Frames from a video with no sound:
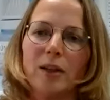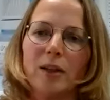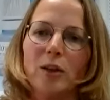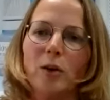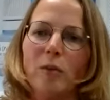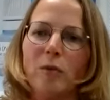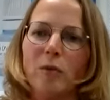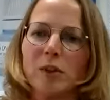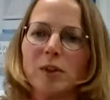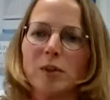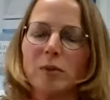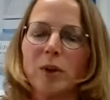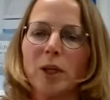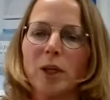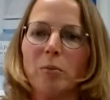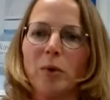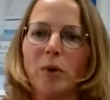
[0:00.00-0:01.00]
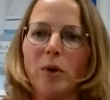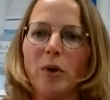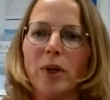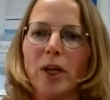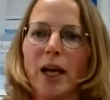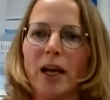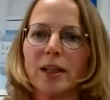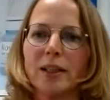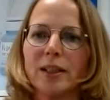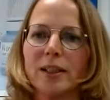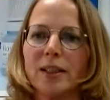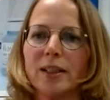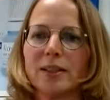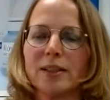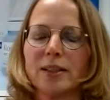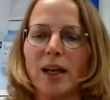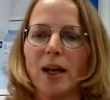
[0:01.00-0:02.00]
the NOV03 product
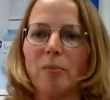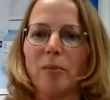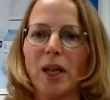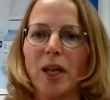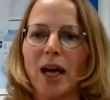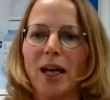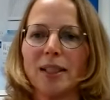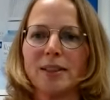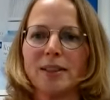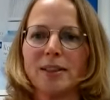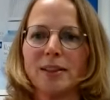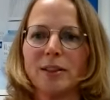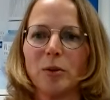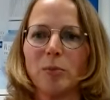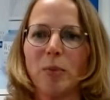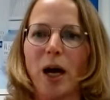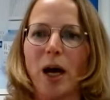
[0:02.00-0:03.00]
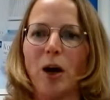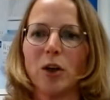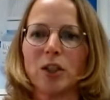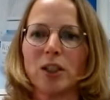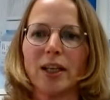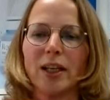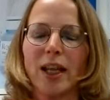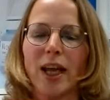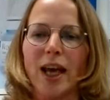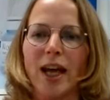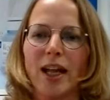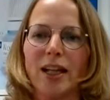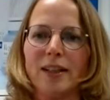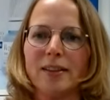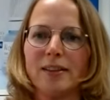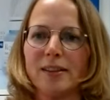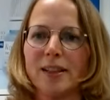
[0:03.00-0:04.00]
is licensed to Bausch &
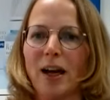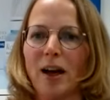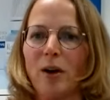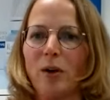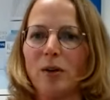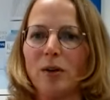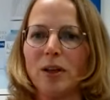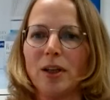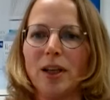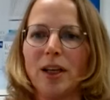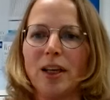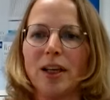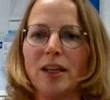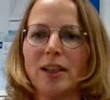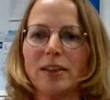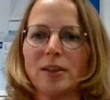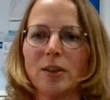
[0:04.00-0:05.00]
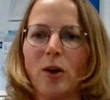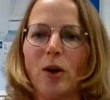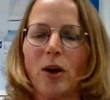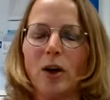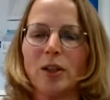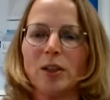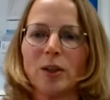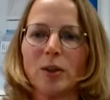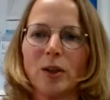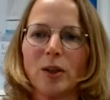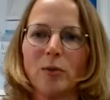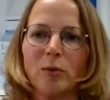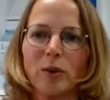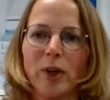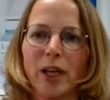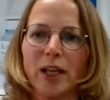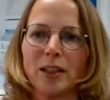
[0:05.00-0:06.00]
Health now. It's also
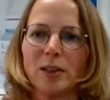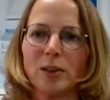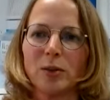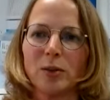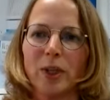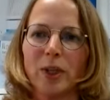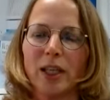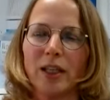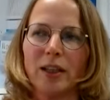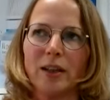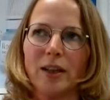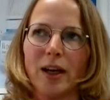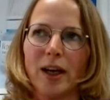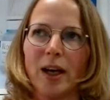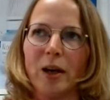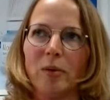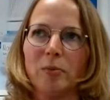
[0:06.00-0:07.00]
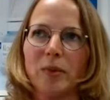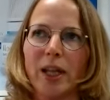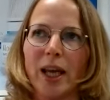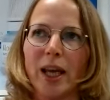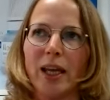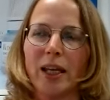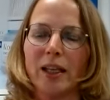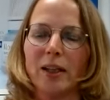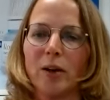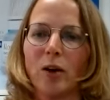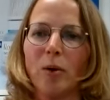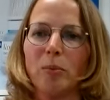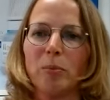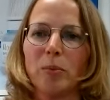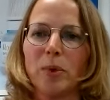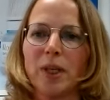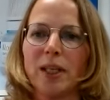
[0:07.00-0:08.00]
in phase 3. They
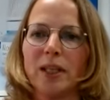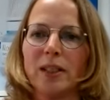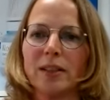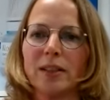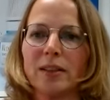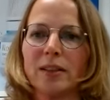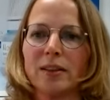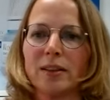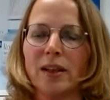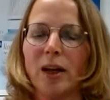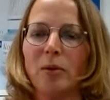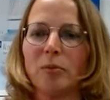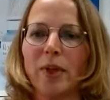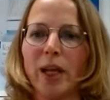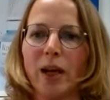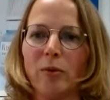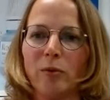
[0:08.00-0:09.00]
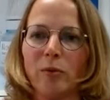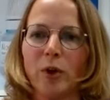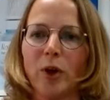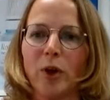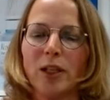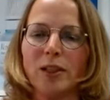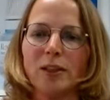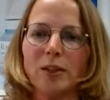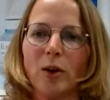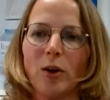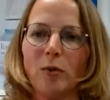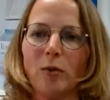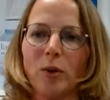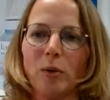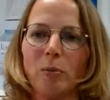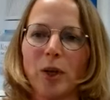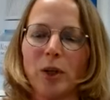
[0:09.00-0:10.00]
completed their first
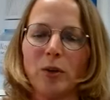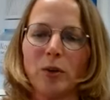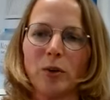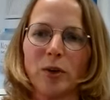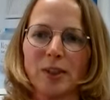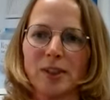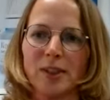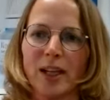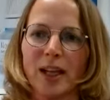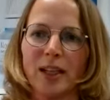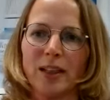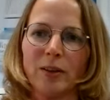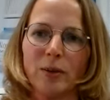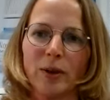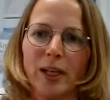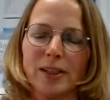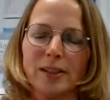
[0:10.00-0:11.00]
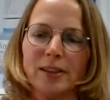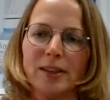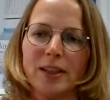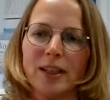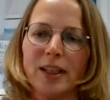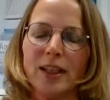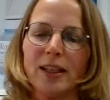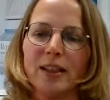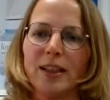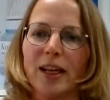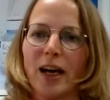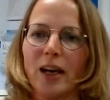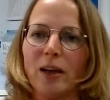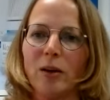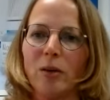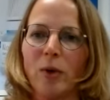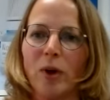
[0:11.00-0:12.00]
confirmatory study recently. The
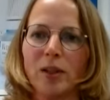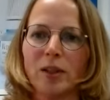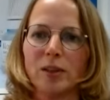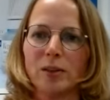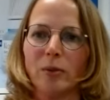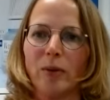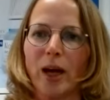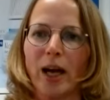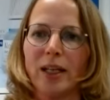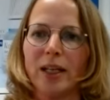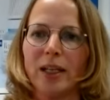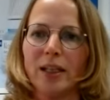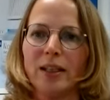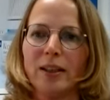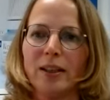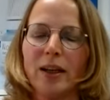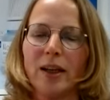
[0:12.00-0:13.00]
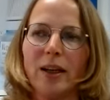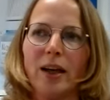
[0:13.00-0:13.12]
other one is running.